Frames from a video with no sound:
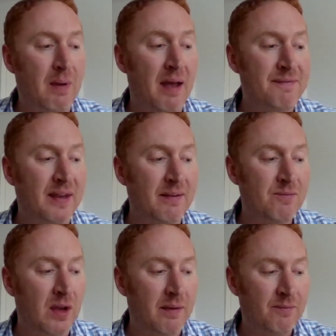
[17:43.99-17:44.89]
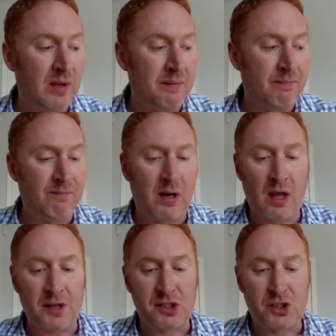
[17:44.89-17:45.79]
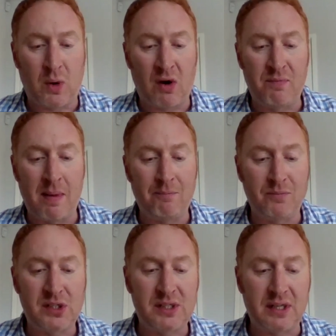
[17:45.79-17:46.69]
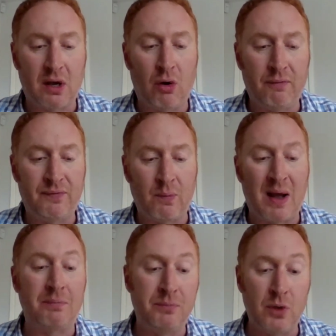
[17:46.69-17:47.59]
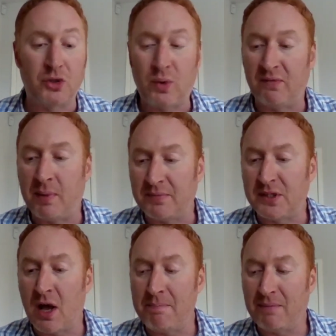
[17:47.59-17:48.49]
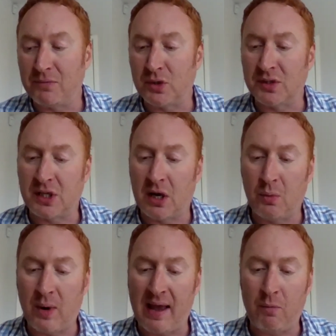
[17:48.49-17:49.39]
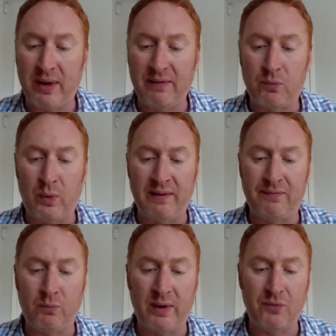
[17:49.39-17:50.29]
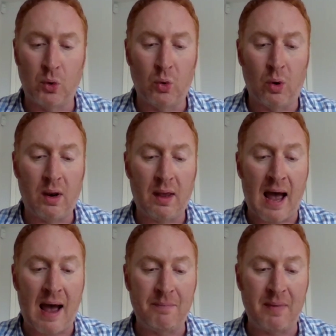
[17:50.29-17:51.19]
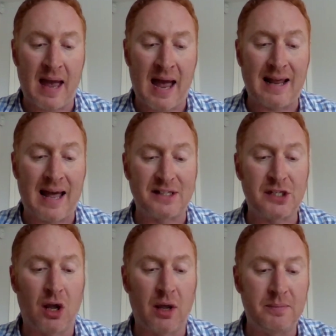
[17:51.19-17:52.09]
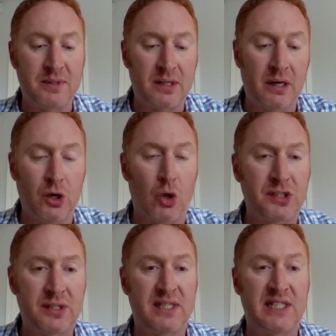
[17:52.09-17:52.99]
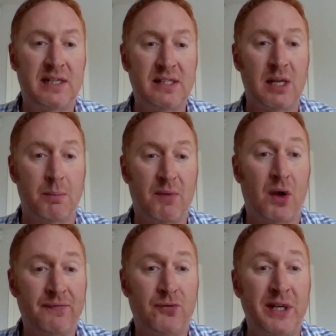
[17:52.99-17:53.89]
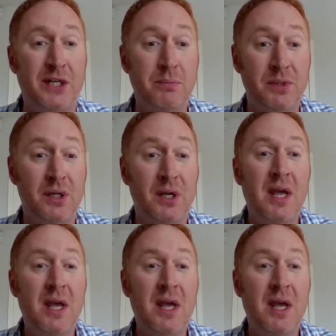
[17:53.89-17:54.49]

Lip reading: I think the last 12 months not 12 months, 9 months or so, where we've all at times lost some of our freedoms.